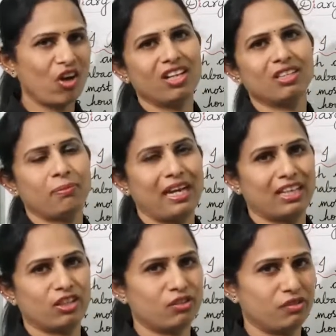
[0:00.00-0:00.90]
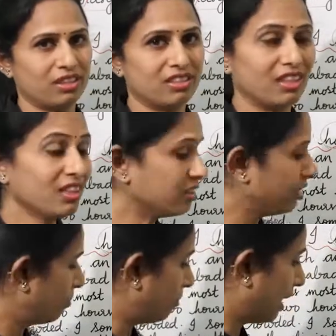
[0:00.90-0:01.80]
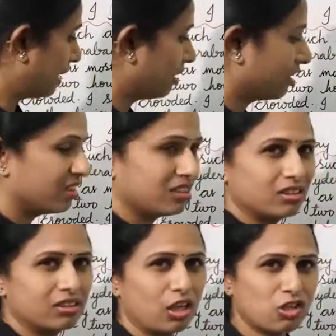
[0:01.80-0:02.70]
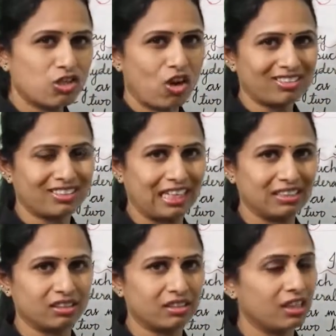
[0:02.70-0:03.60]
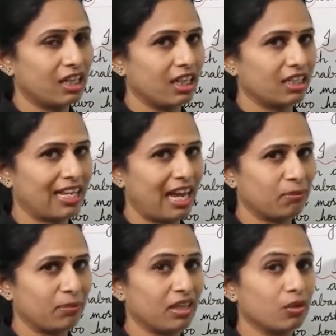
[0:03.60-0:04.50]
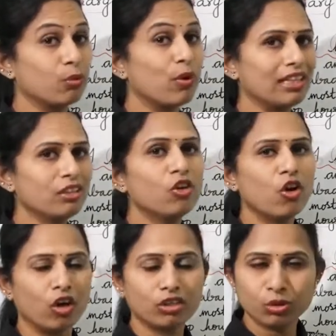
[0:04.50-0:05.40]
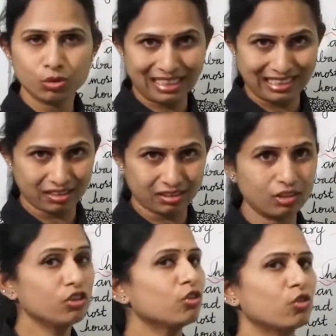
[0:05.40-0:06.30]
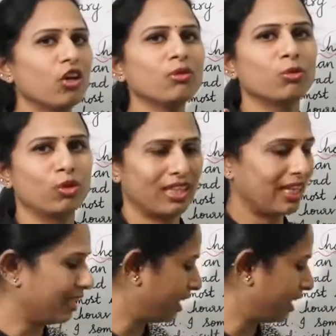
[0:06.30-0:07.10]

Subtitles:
called a paragraph indeed, but this is a short sentence. It can be in one or two sentences, not more than